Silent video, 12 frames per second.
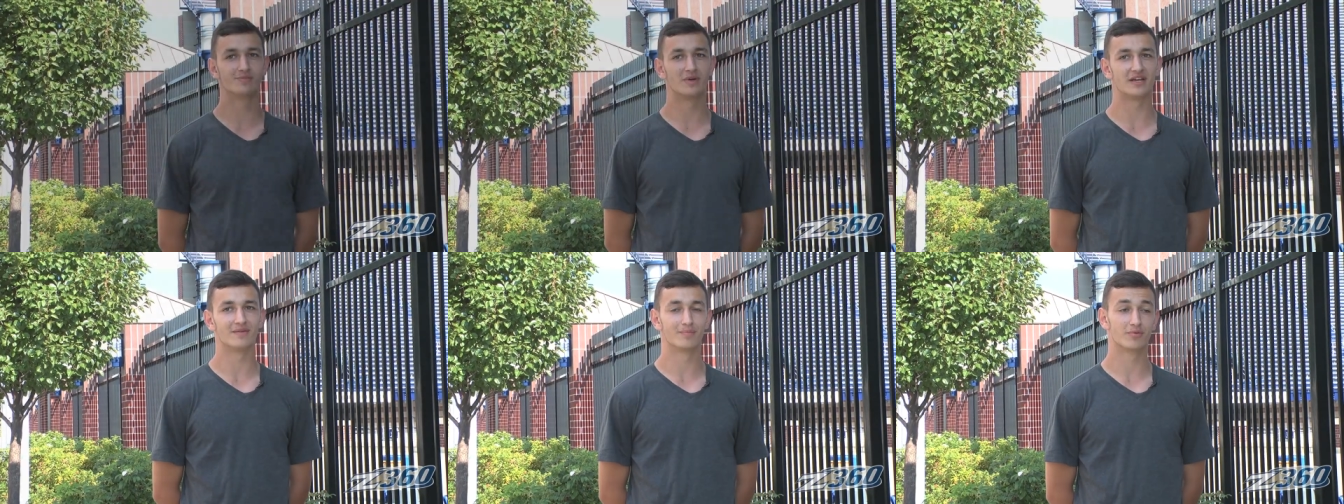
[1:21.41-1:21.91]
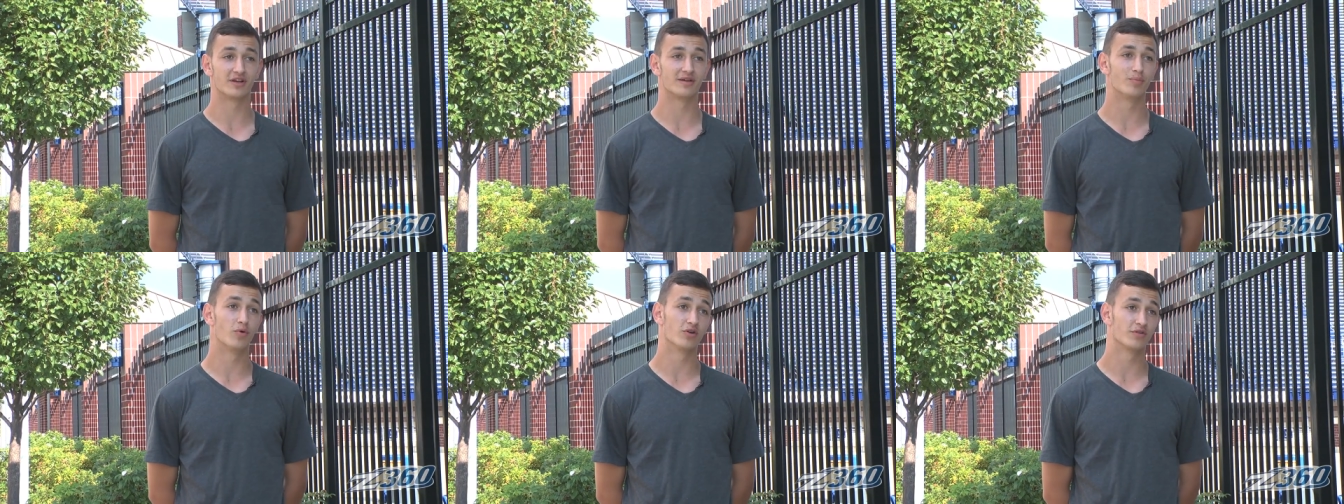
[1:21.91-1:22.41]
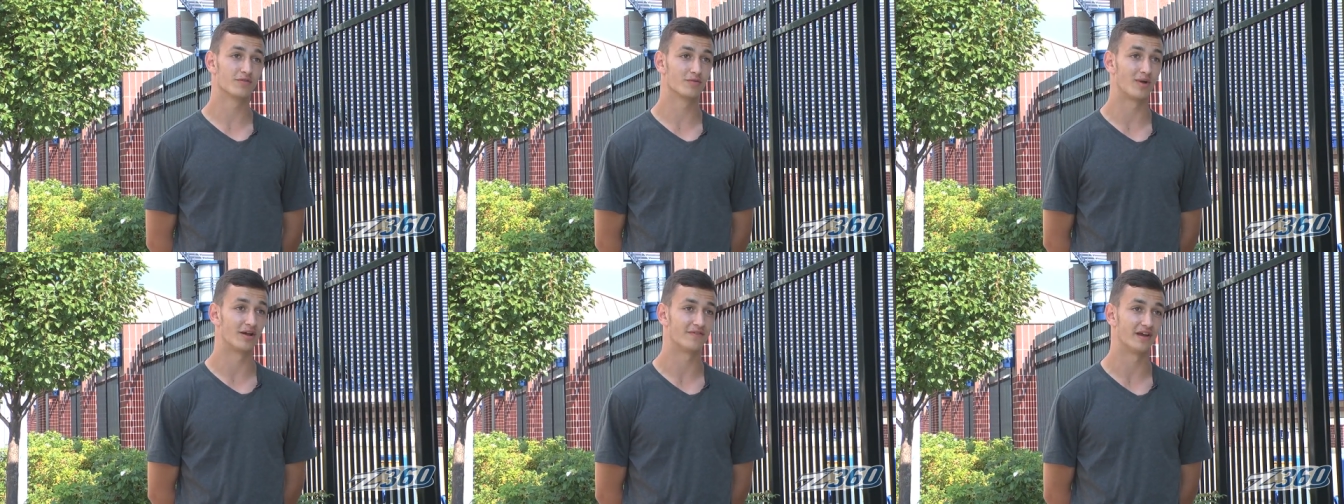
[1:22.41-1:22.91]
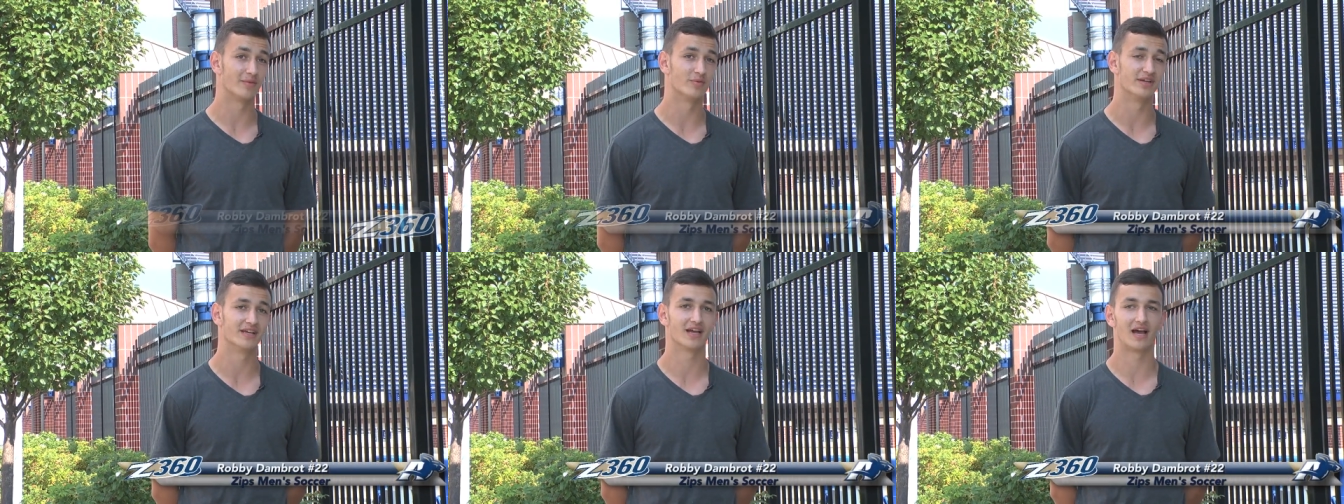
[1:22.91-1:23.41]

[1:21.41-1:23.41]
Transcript: been pretty important for my family.